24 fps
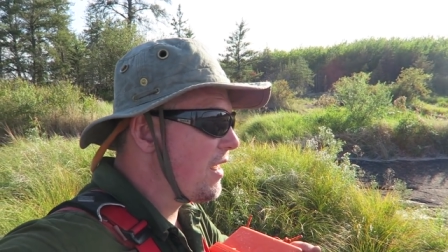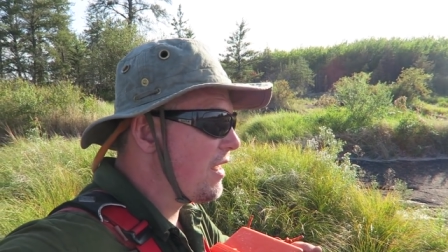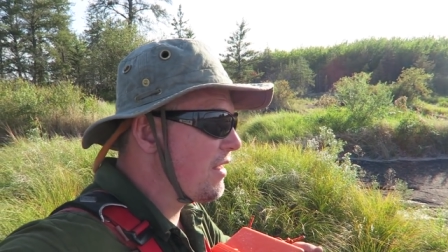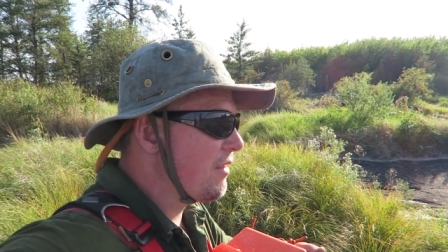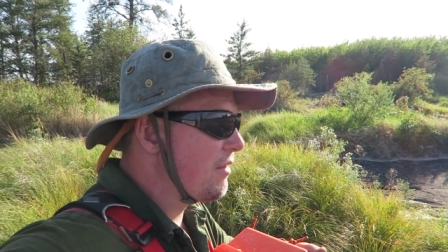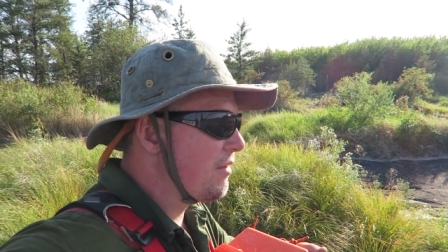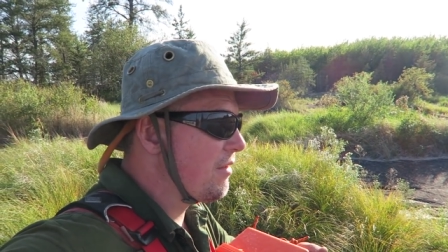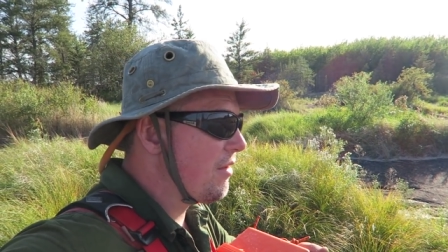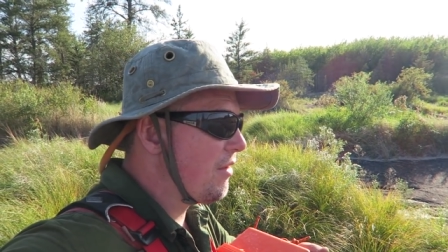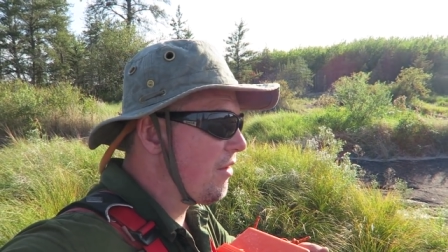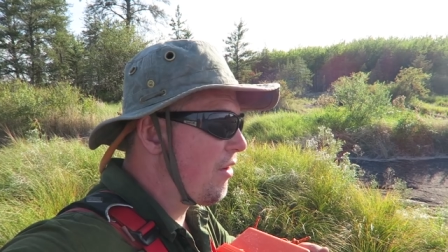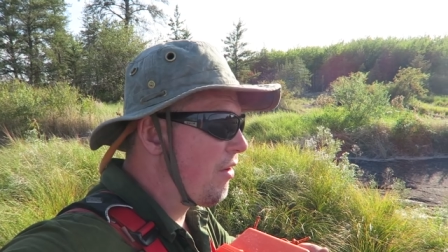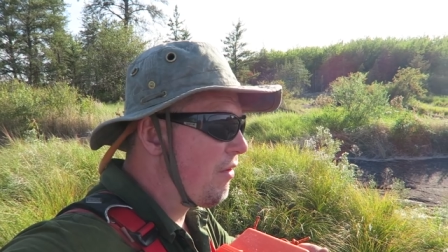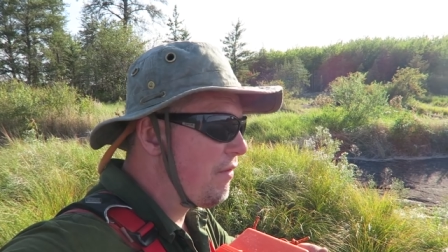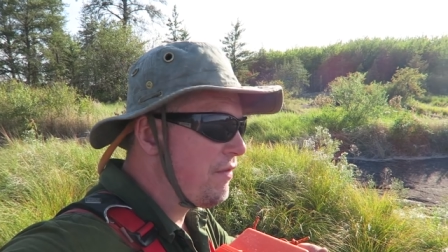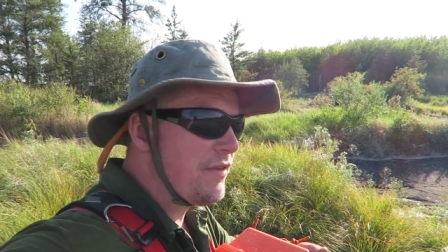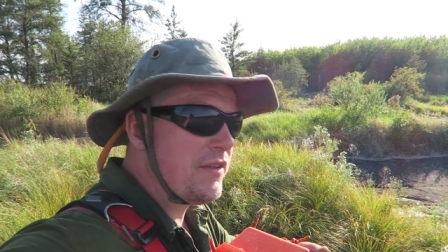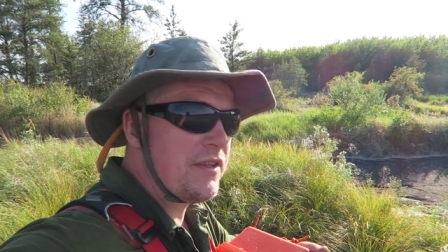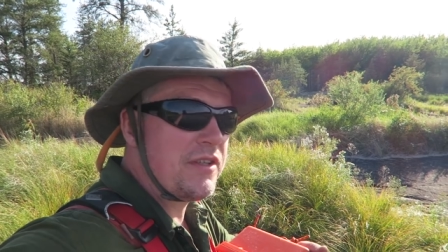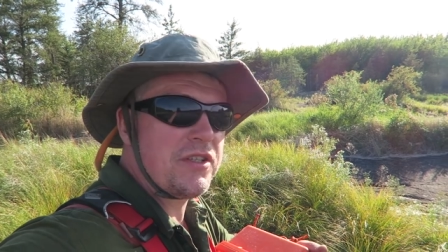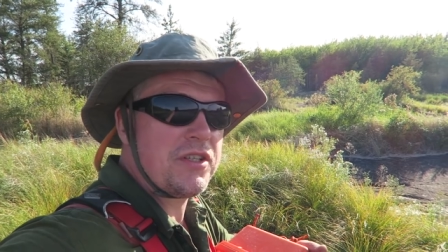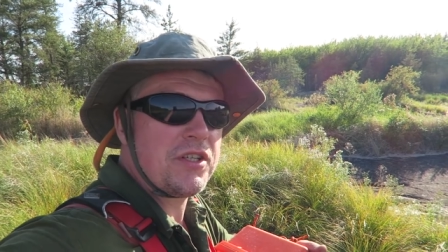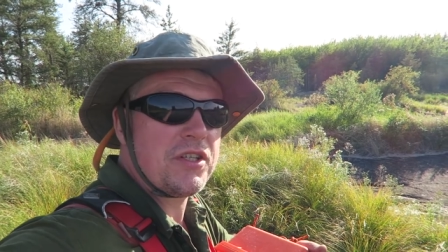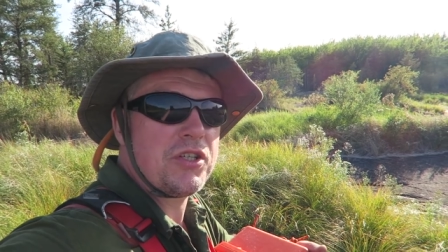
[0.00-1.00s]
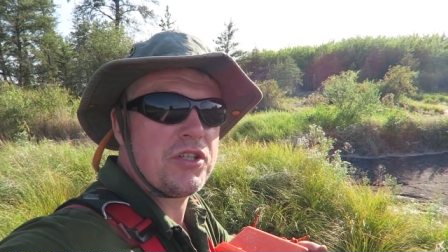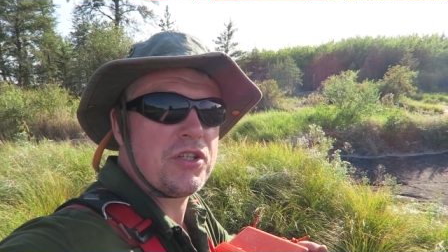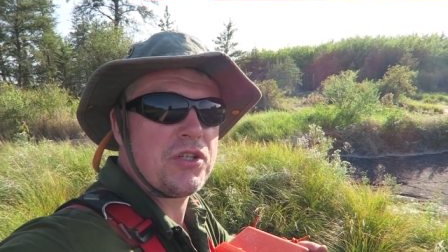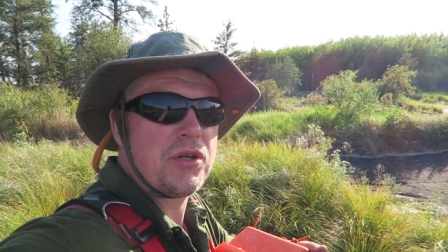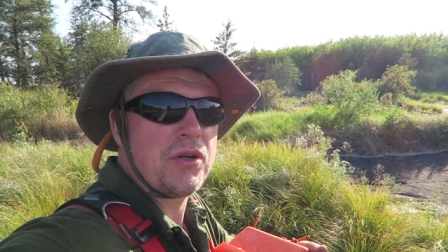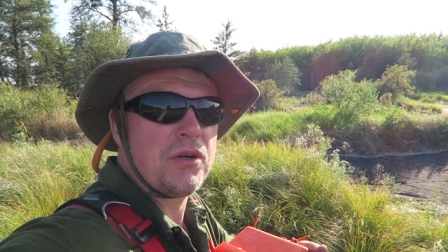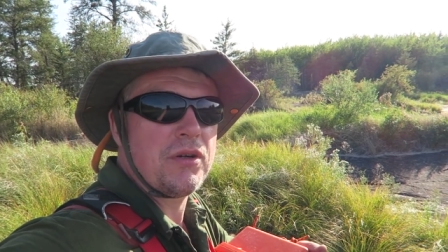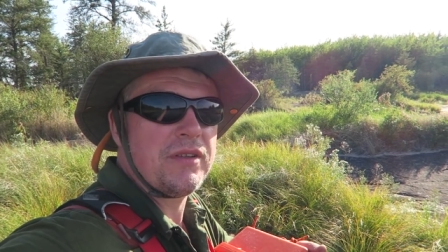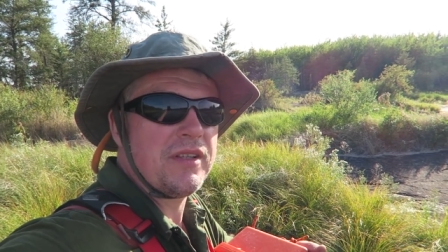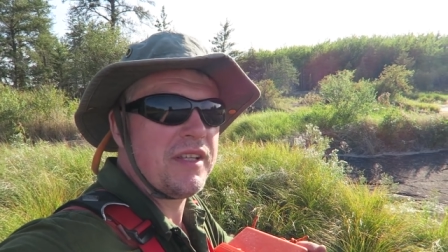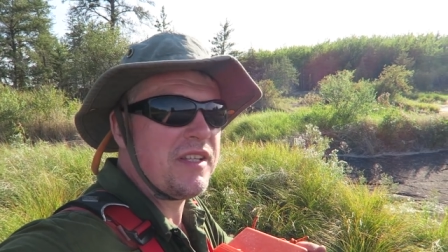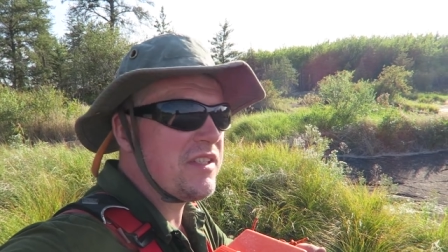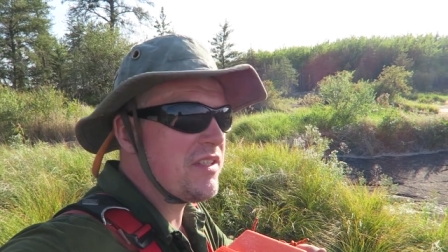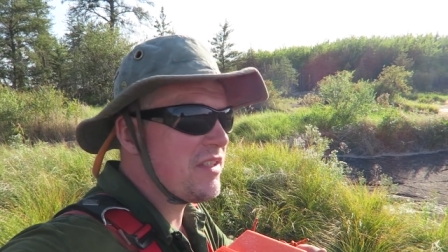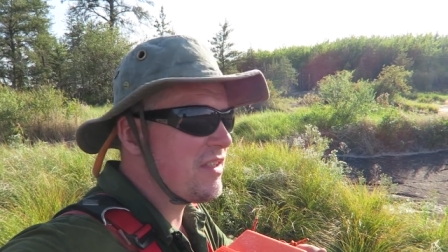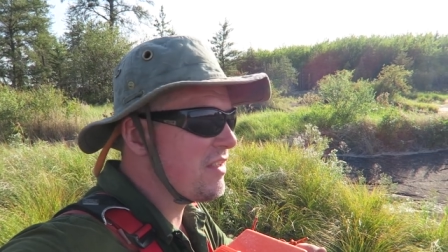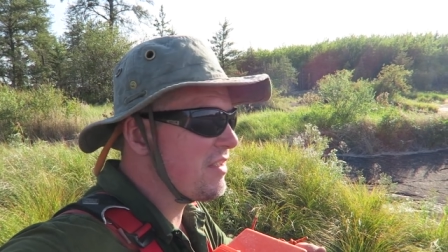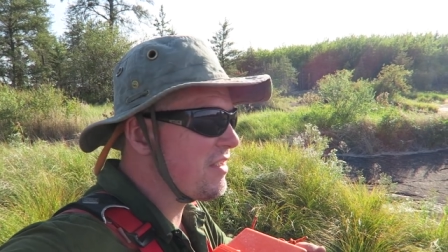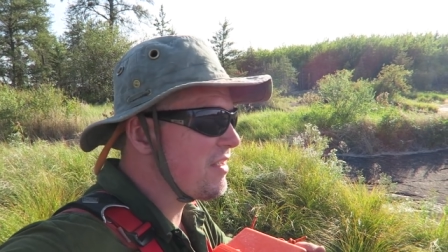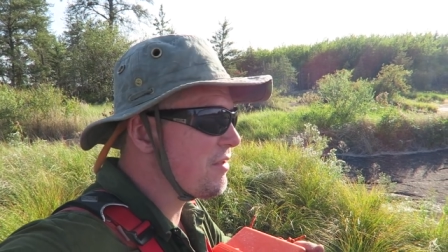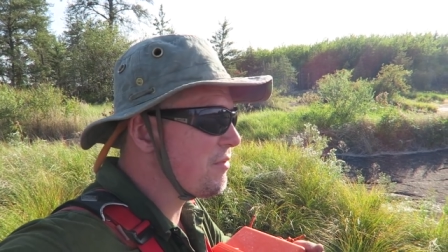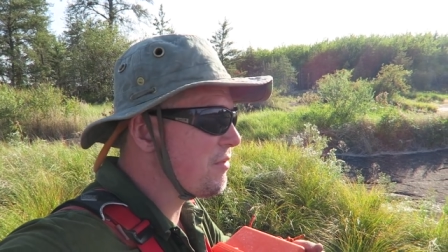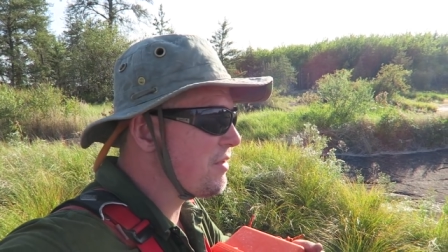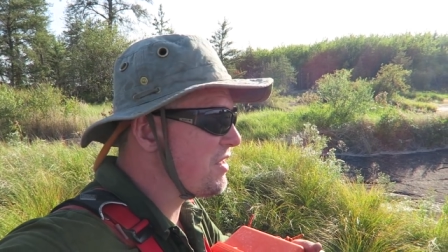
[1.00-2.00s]
and often just short
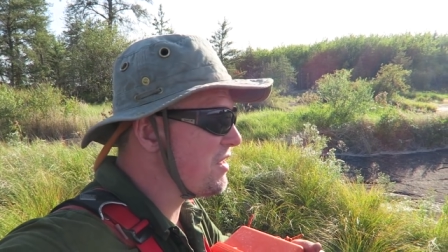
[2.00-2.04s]
distances,